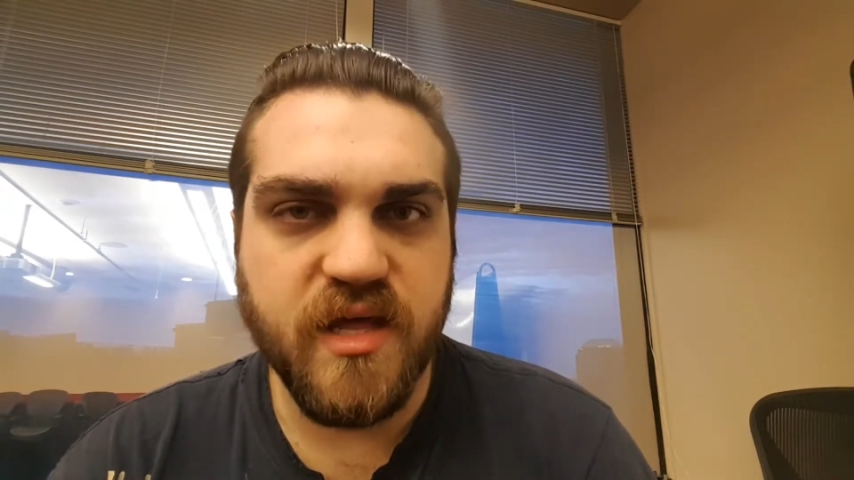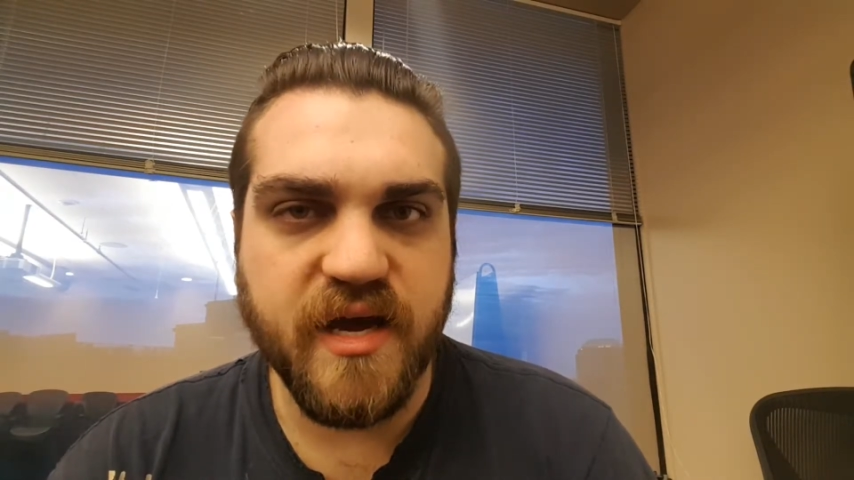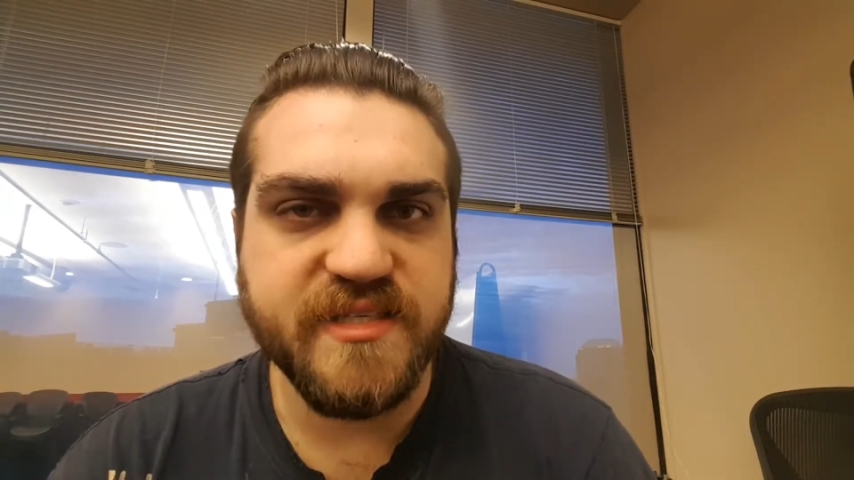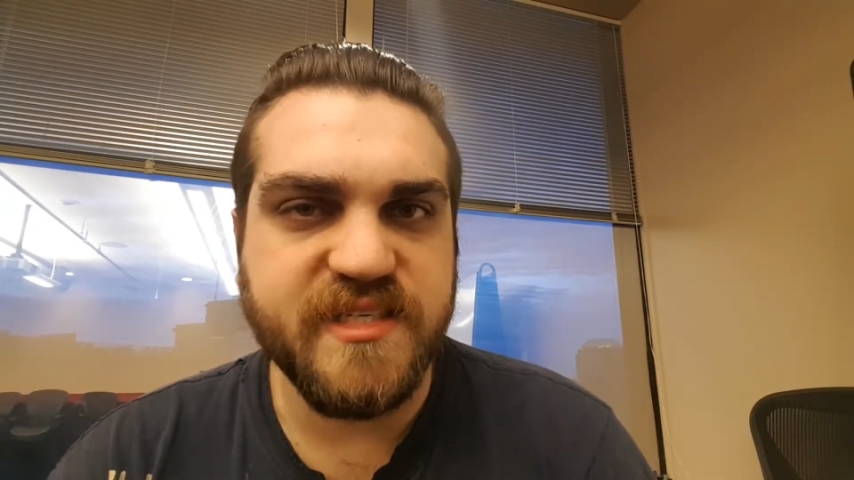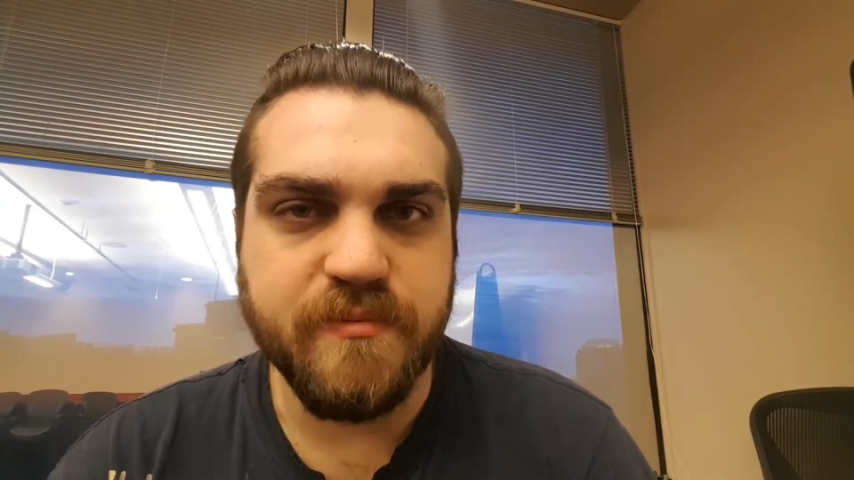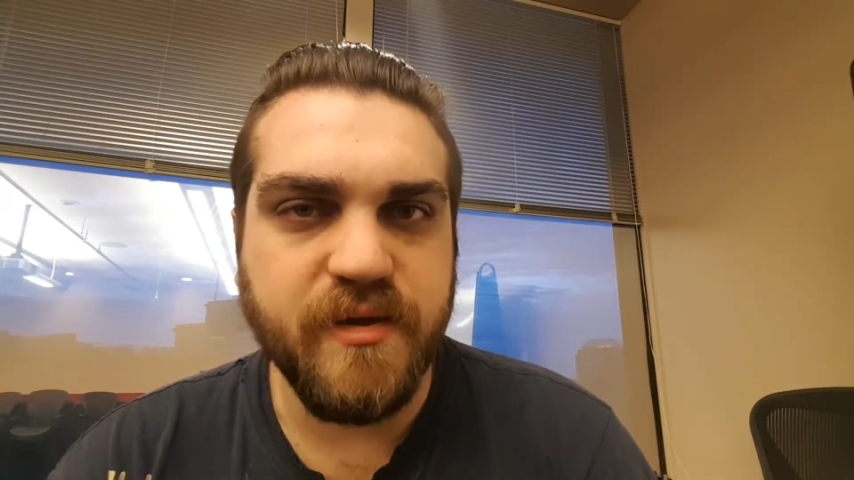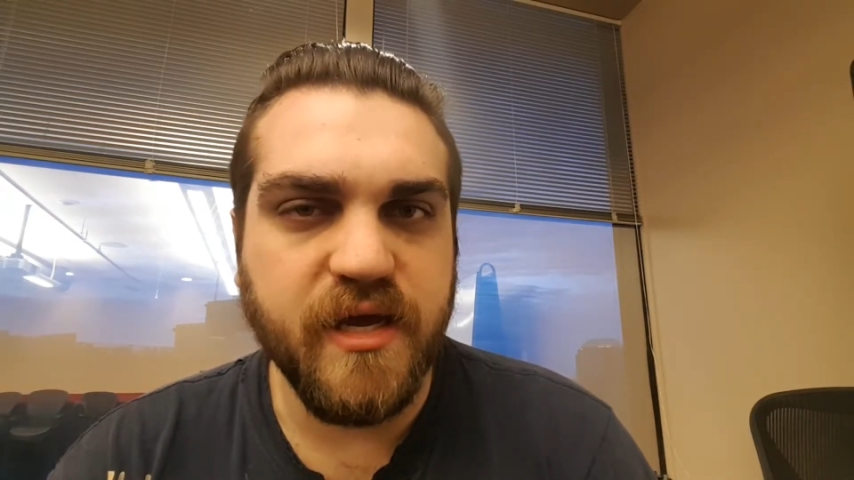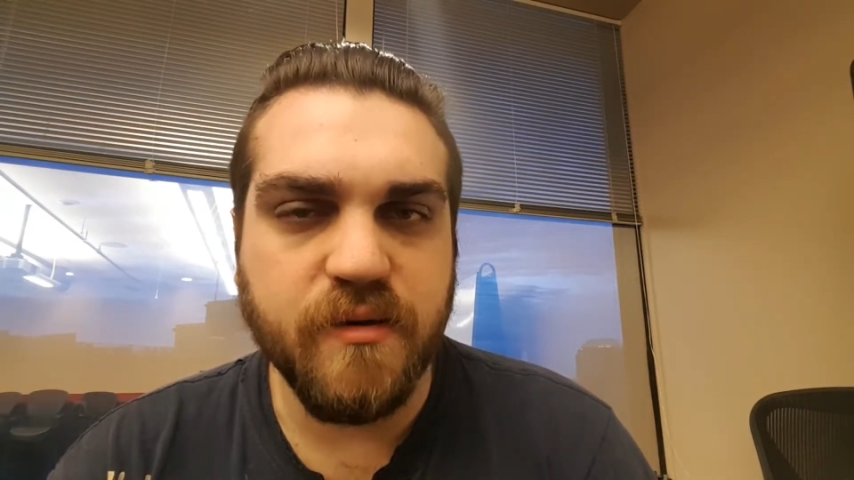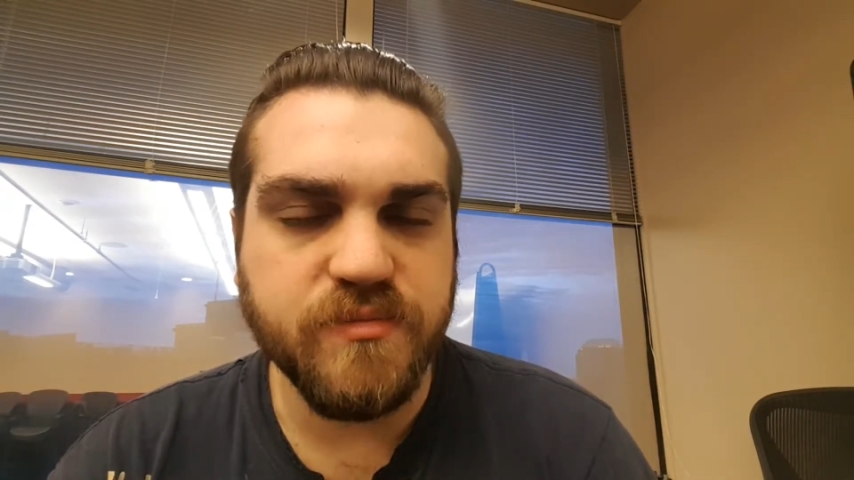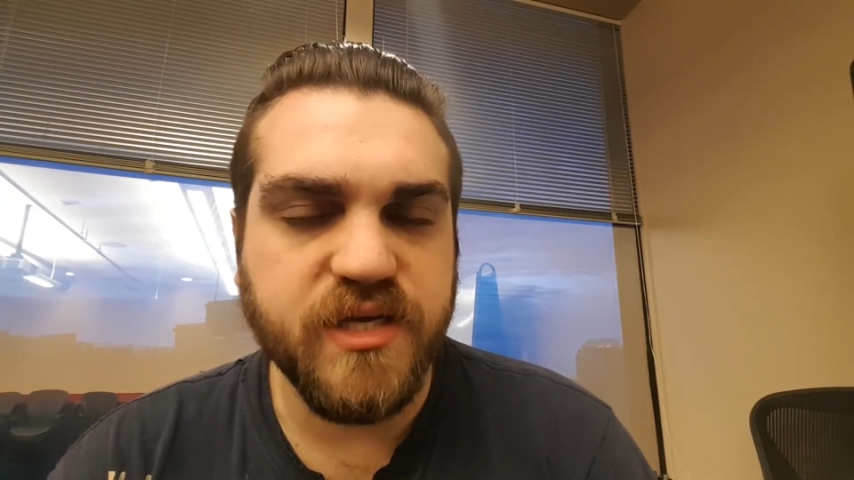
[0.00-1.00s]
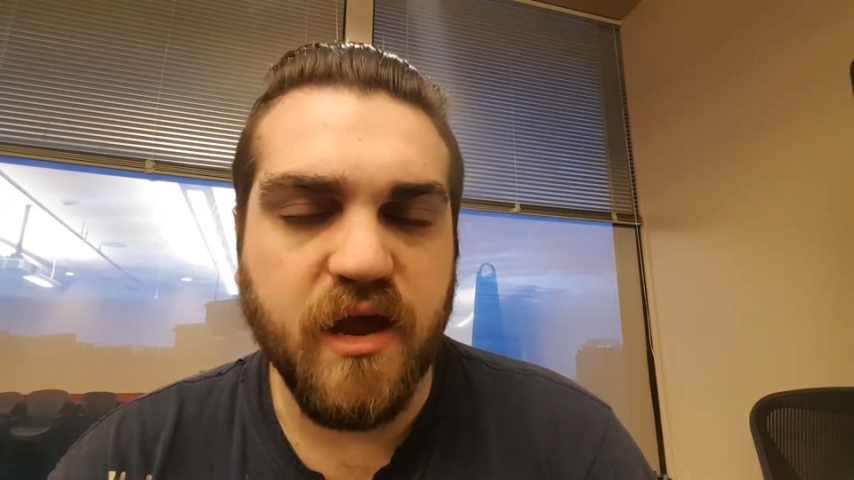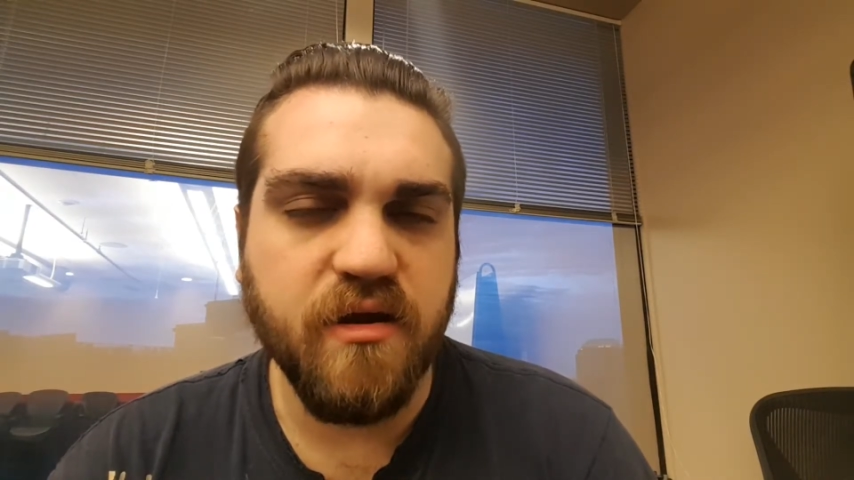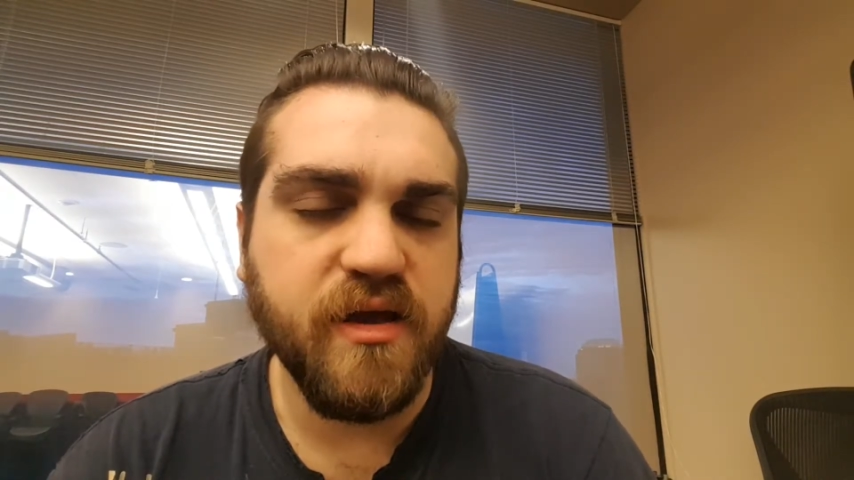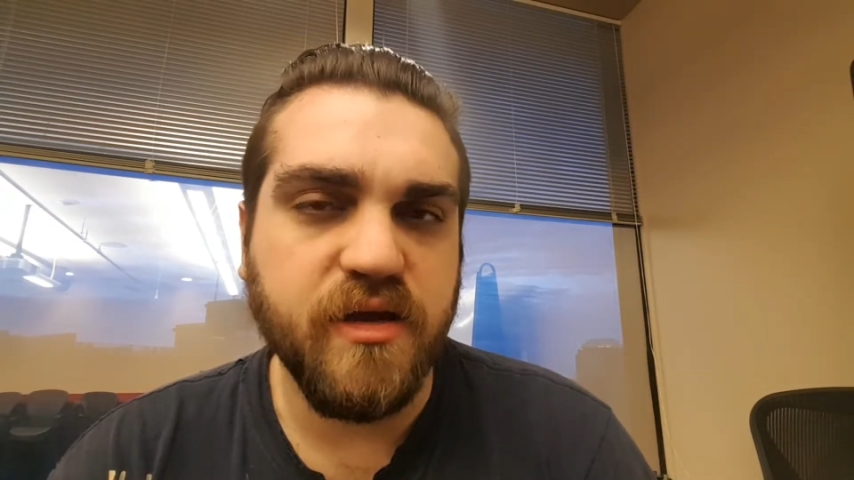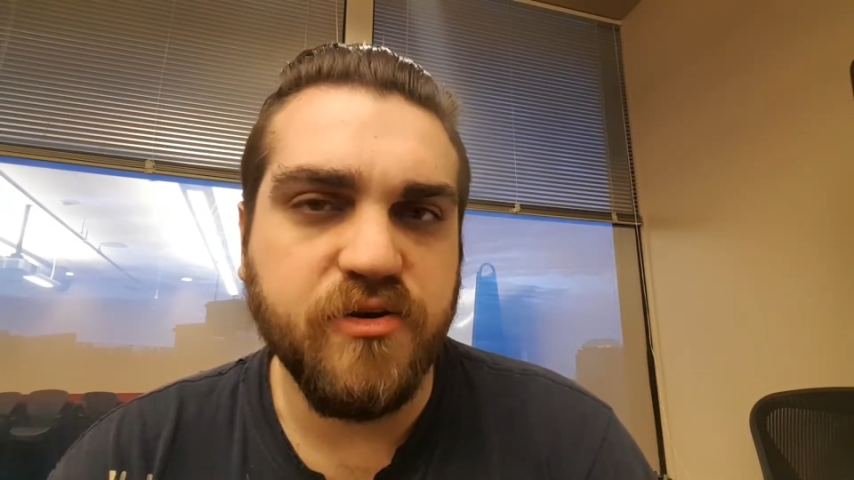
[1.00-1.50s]
ICBMs
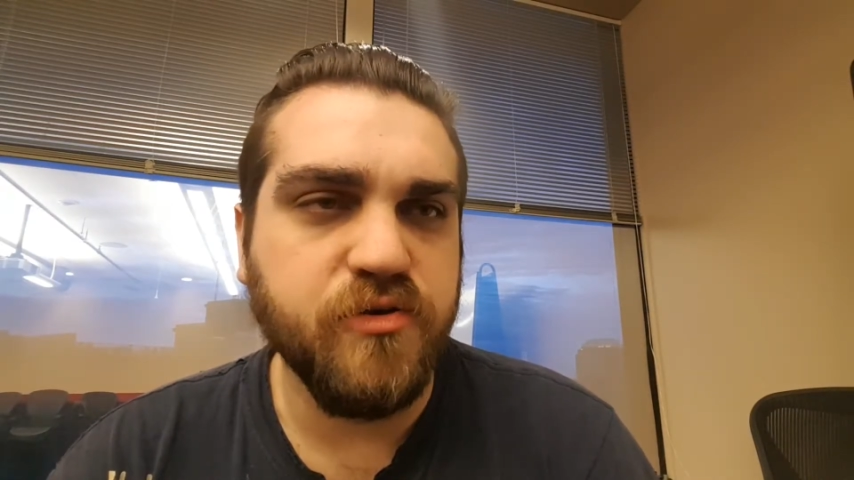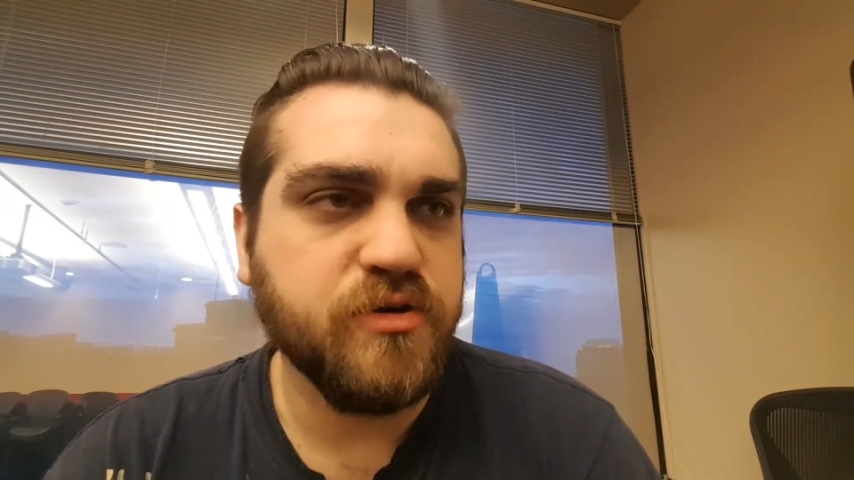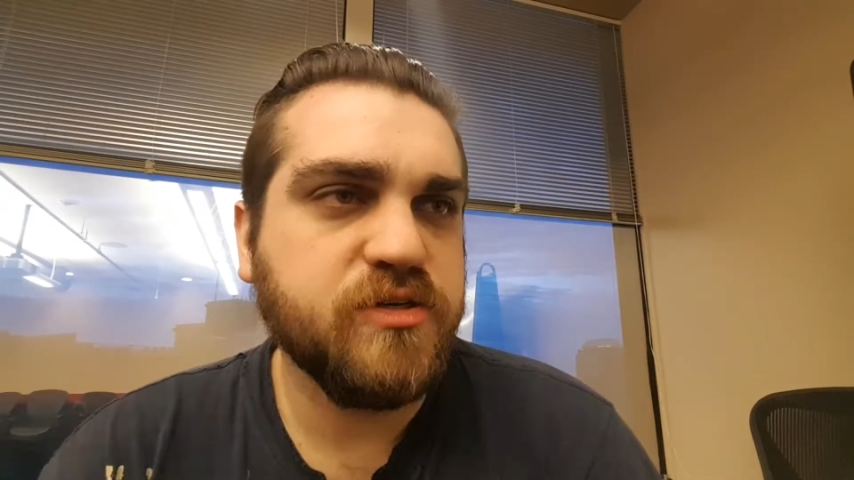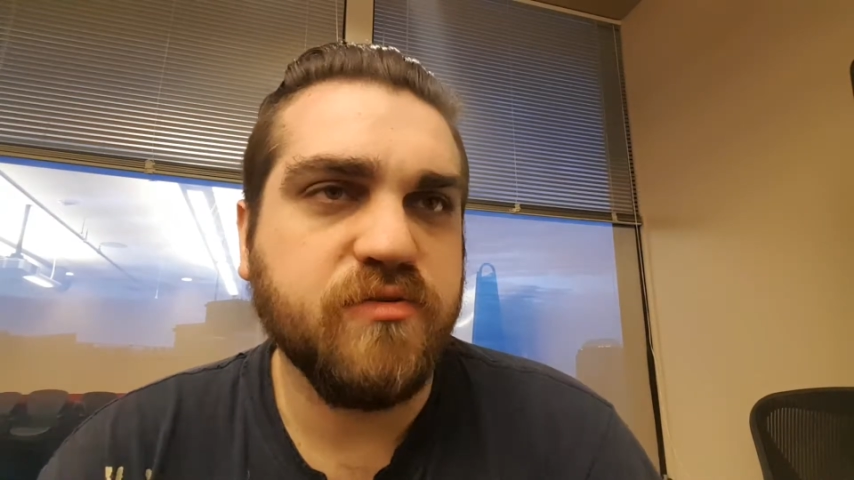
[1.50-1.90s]
carrying nukes